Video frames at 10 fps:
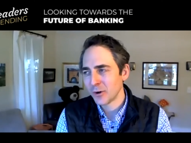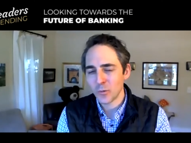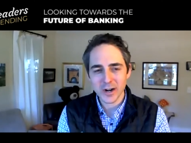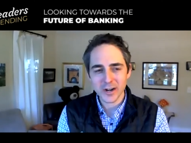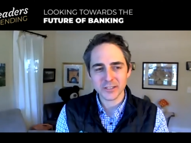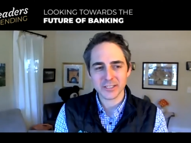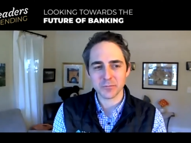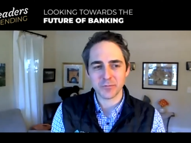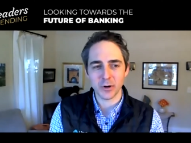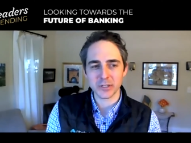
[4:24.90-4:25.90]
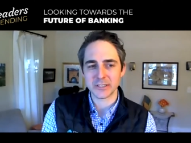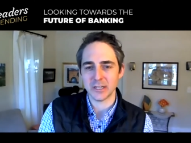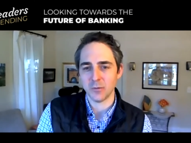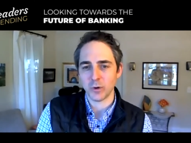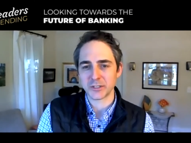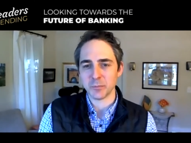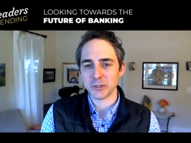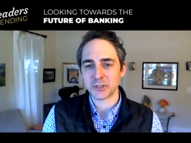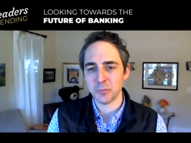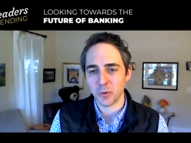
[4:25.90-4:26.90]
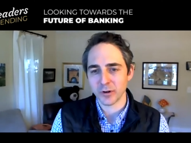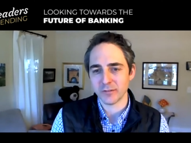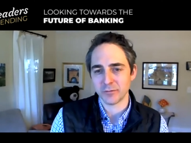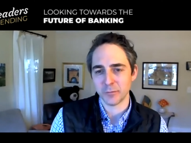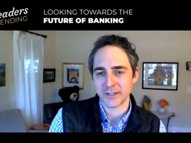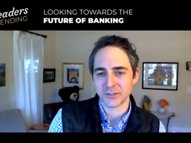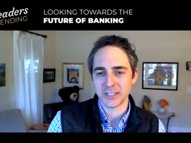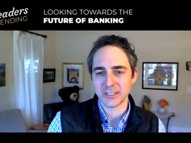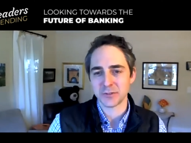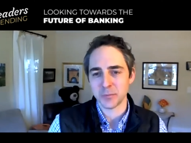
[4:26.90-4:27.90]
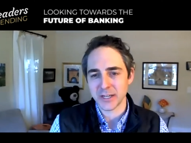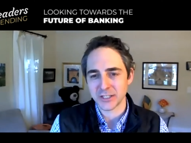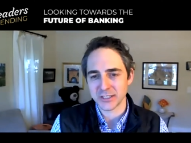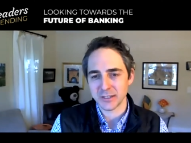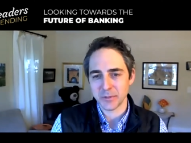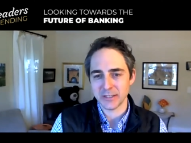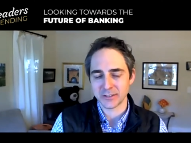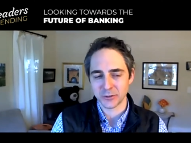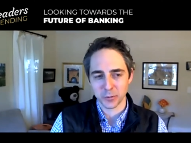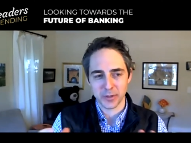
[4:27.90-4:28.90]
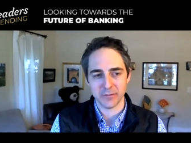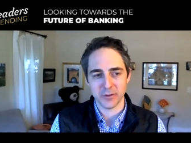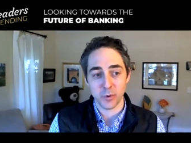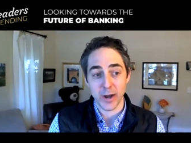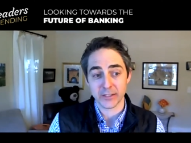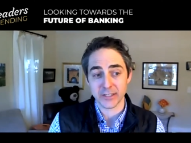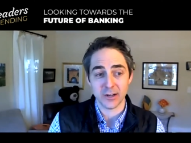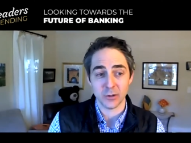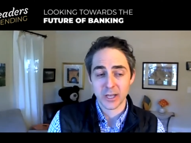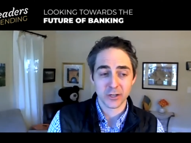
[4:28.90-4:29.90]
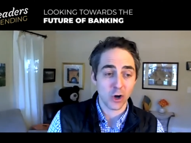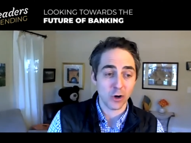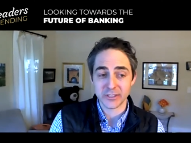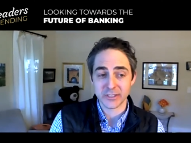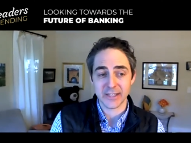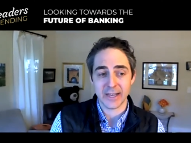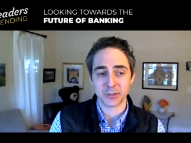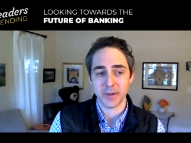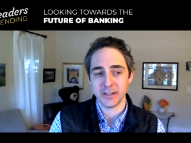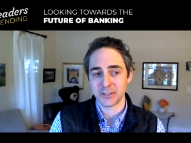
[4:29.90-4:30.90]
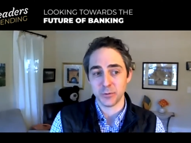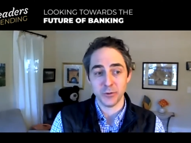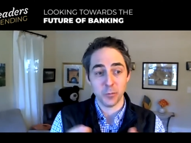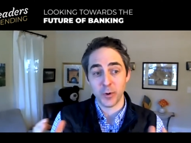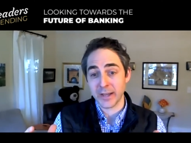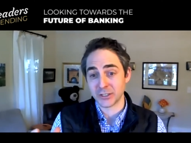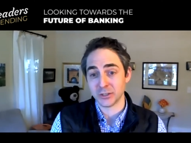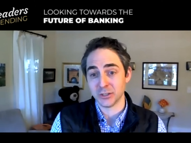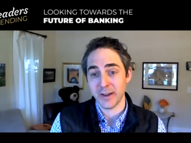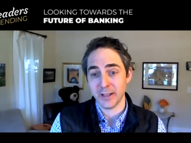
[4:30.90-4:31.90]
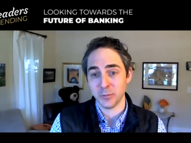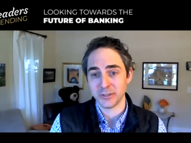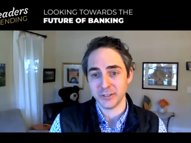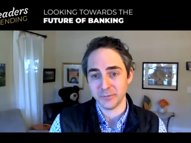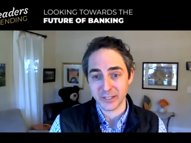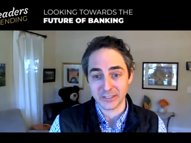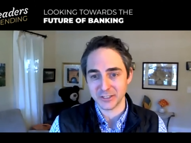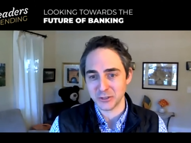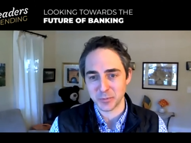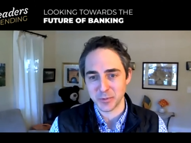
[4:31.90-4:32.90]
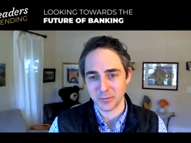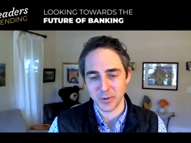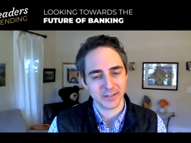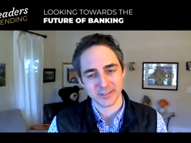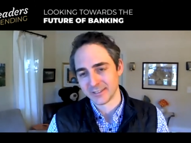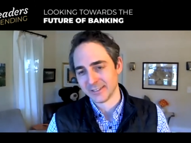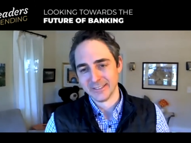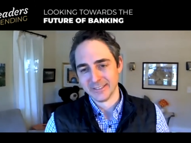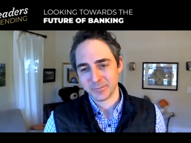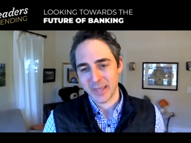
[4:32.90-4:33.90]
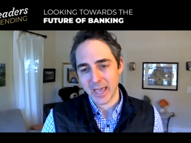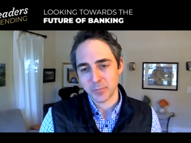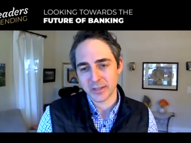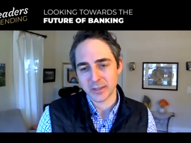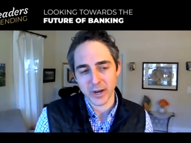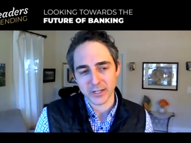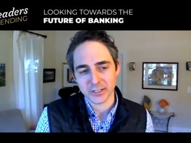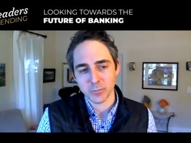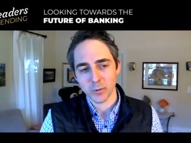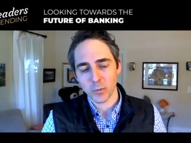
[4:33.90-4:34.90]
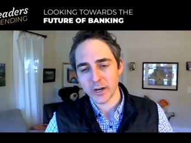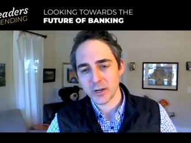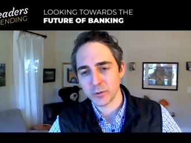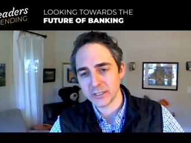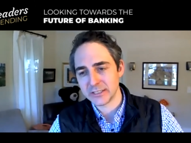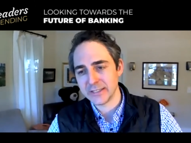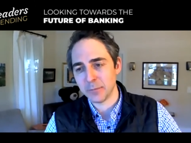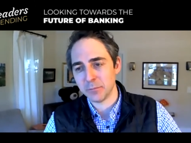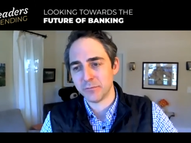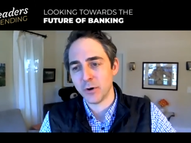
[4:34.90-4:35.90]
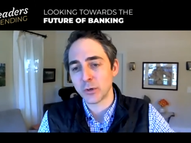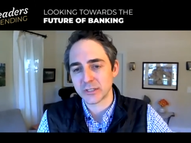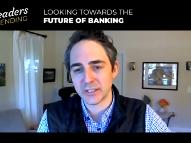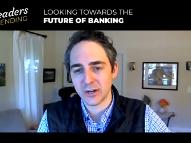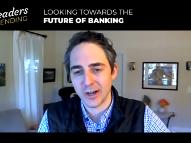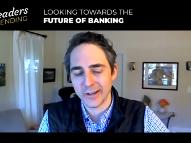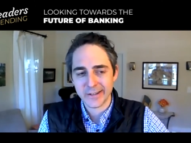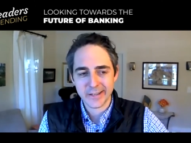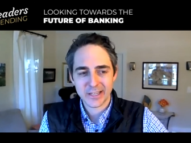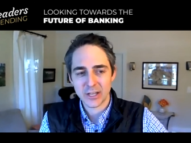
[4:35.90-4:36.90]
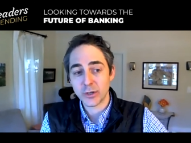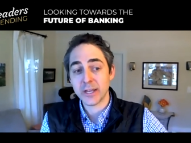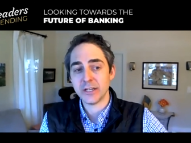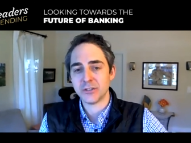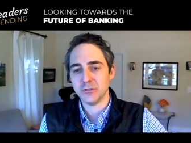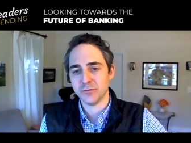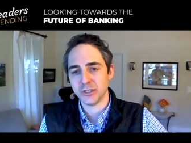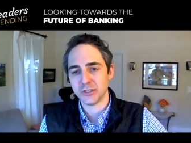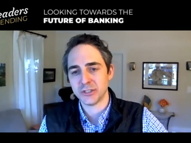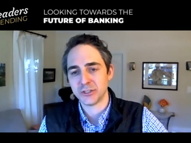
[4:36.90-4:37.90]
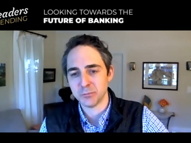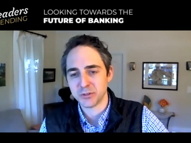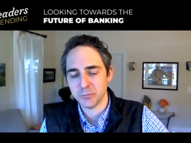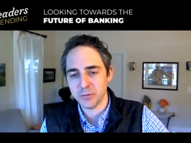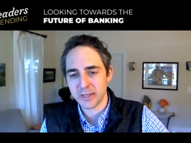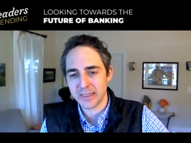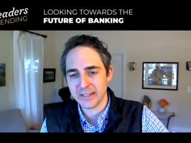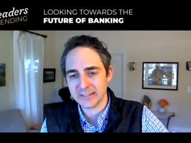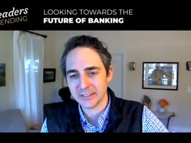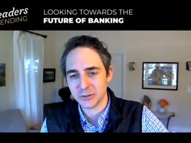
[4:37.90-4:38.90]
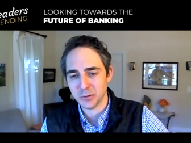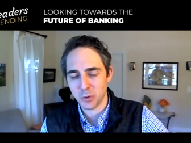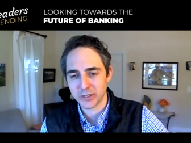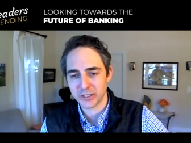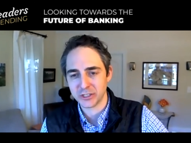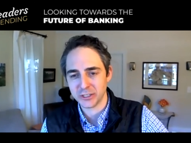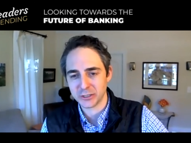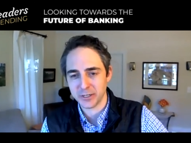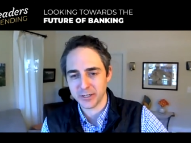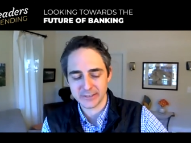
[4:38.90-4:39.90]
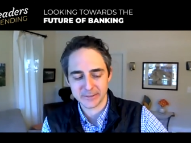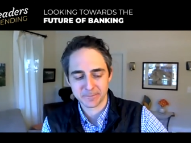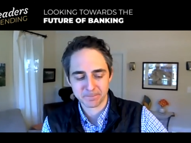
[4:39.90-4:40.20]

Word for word: Where do you see them focusing on what's most important from that transformation? I mean, it's a little bit of the branch. I know COVID has exacerbated this with no branches are available. So things that used to be in the branch can't be in the branch anymore. But where do you really see them focusing on, you know, getting to first in terms of moving things into a more digital experience?